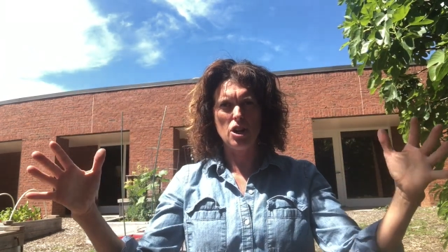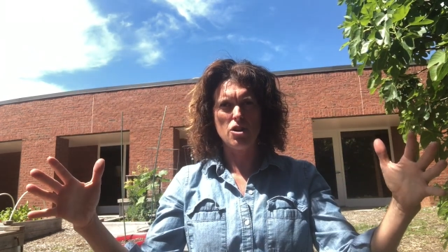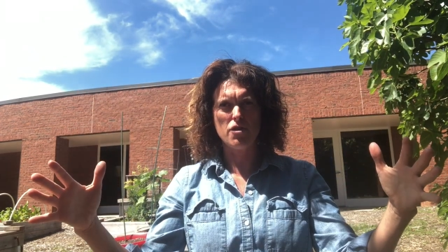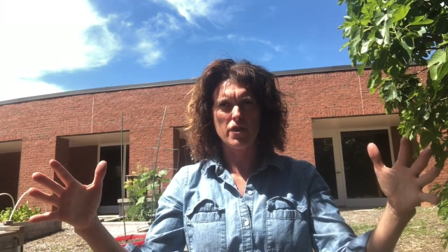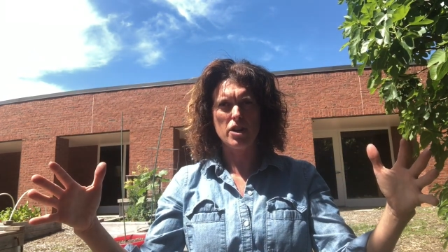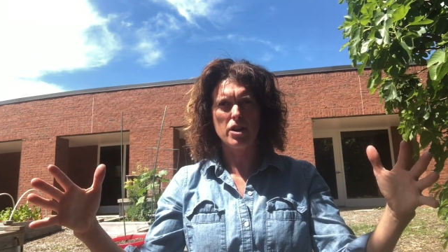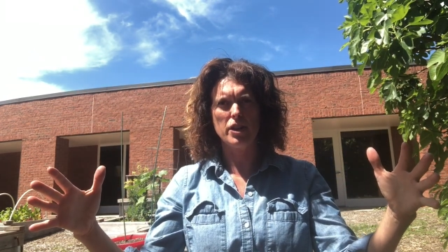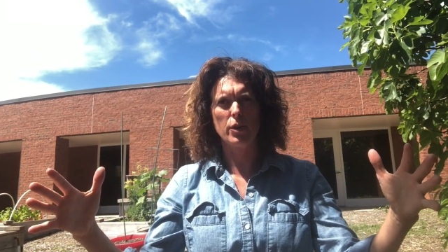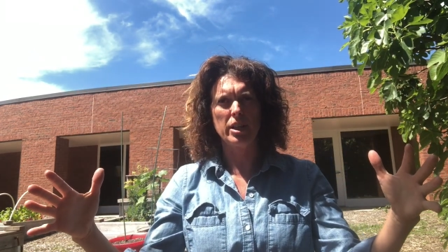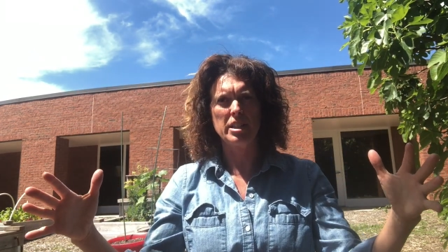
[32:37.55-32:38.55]
over
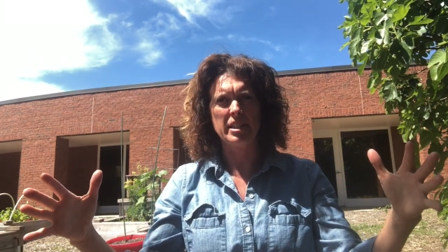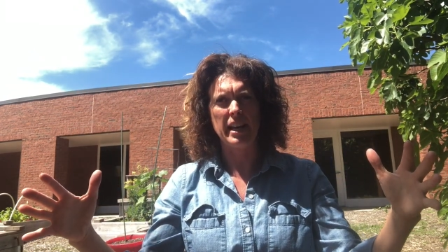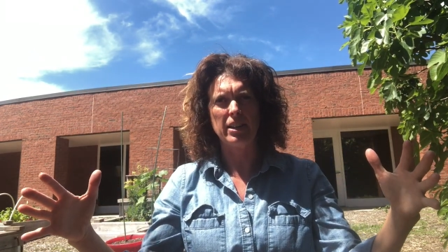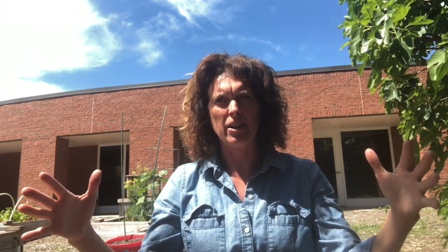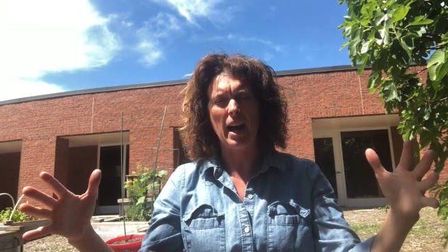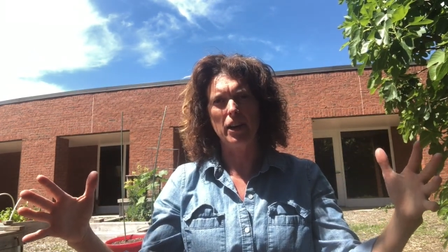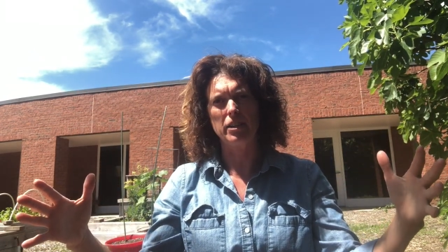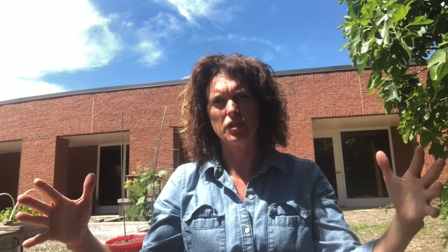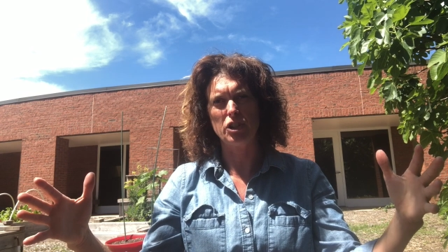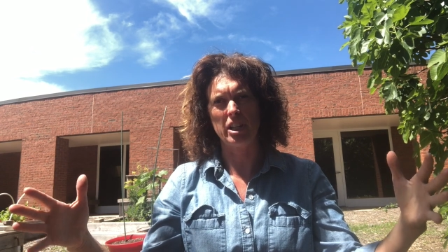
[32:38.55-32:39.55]
your container out
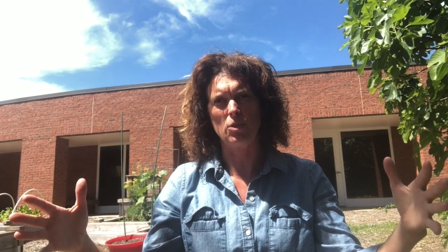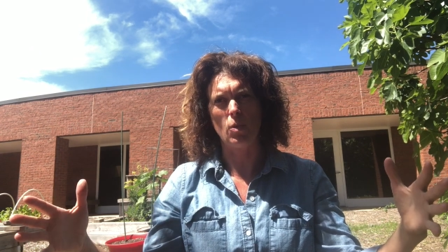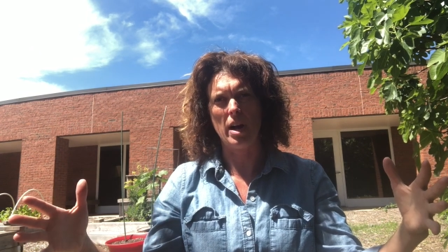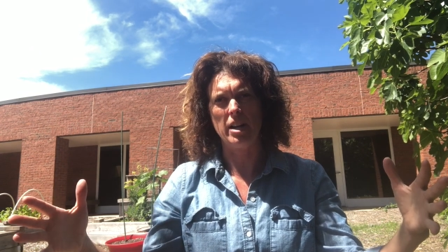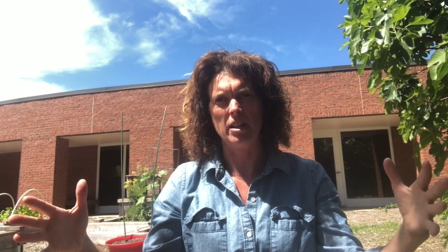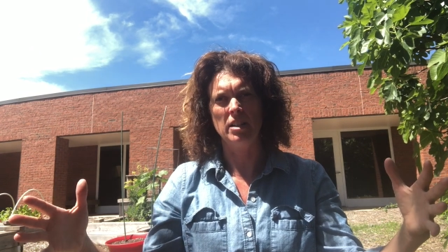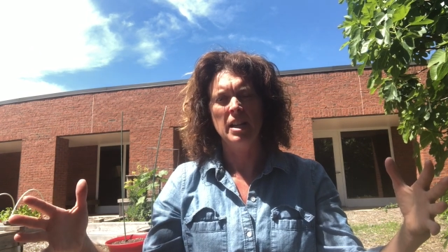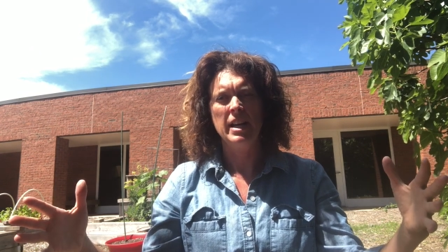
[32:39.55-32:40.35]
of chicken wire.